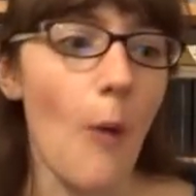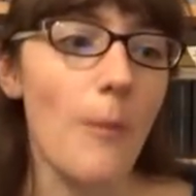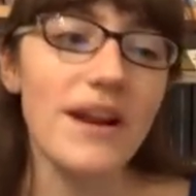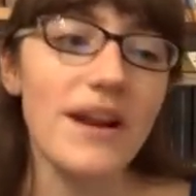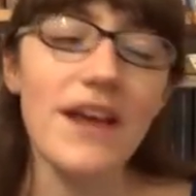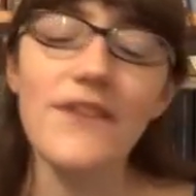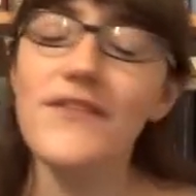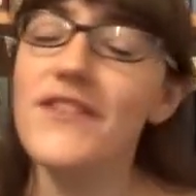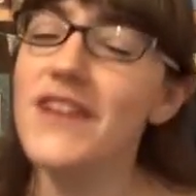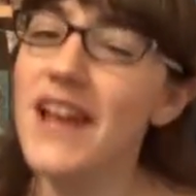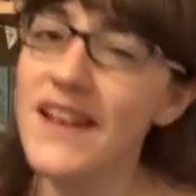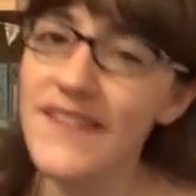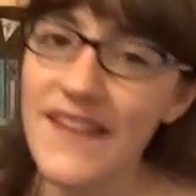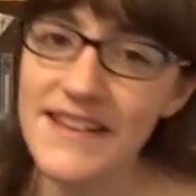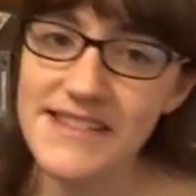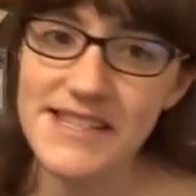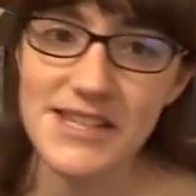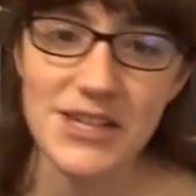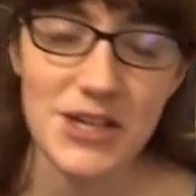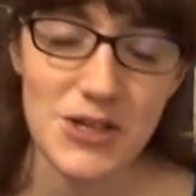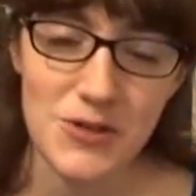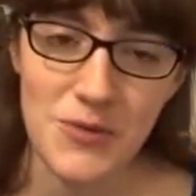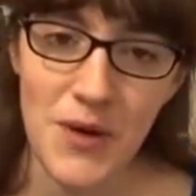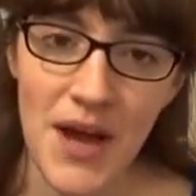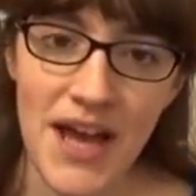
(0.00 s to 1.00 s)
But I feel like that's a
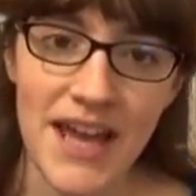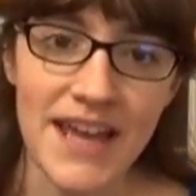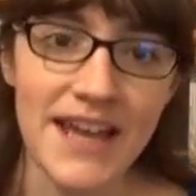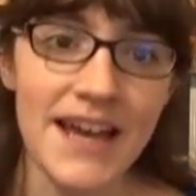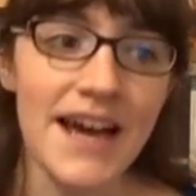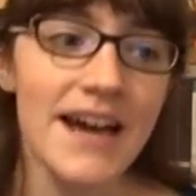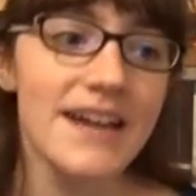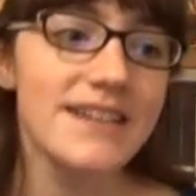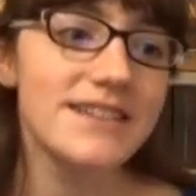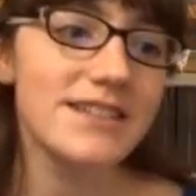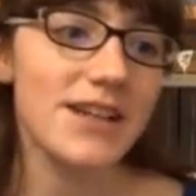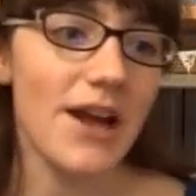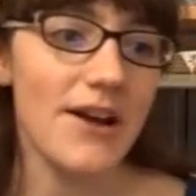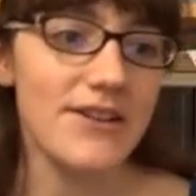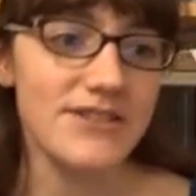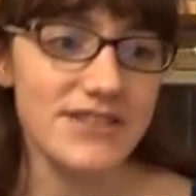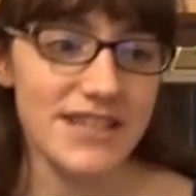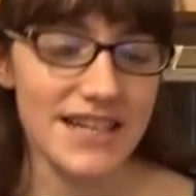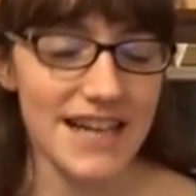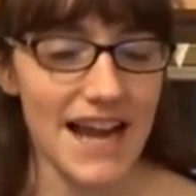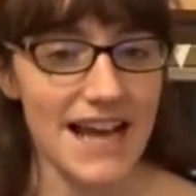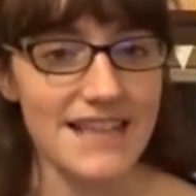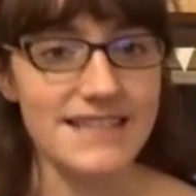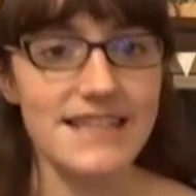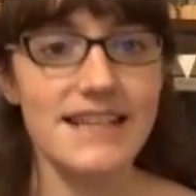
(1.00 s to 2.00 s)
good way to go into
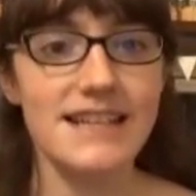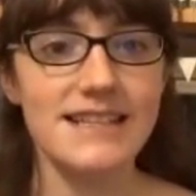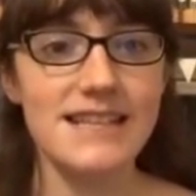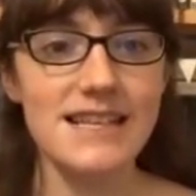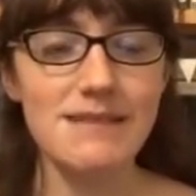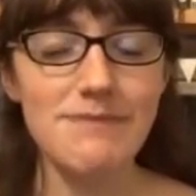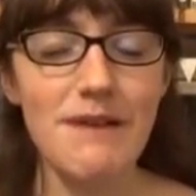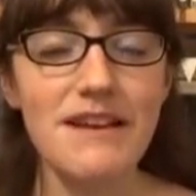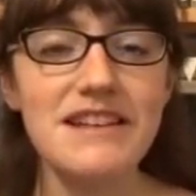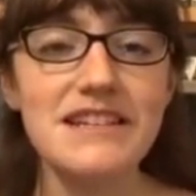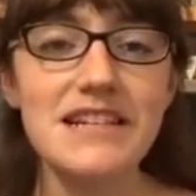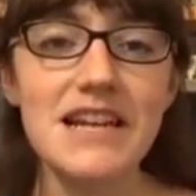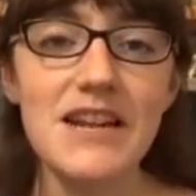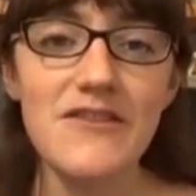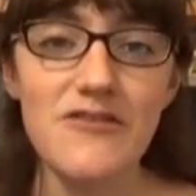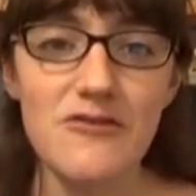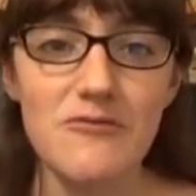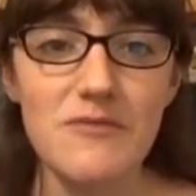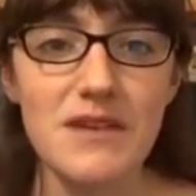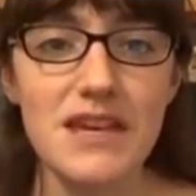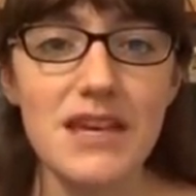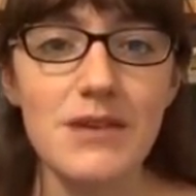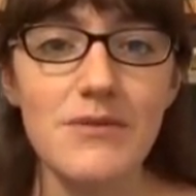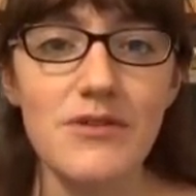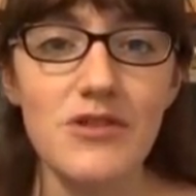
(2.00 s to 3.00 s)
classics, especially for
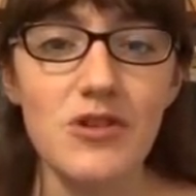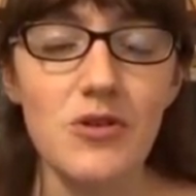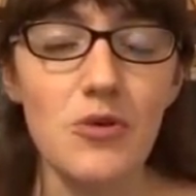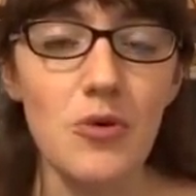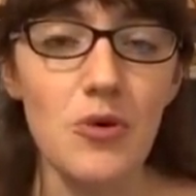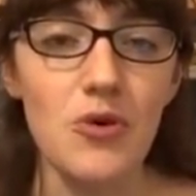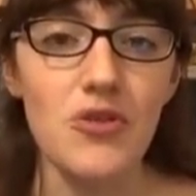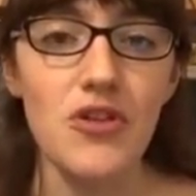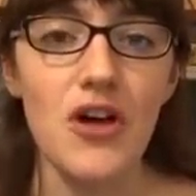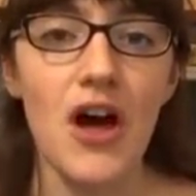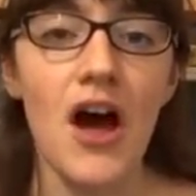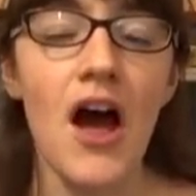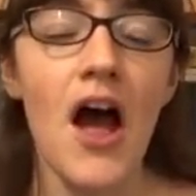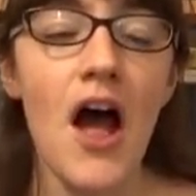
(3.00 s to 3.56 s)
me with an author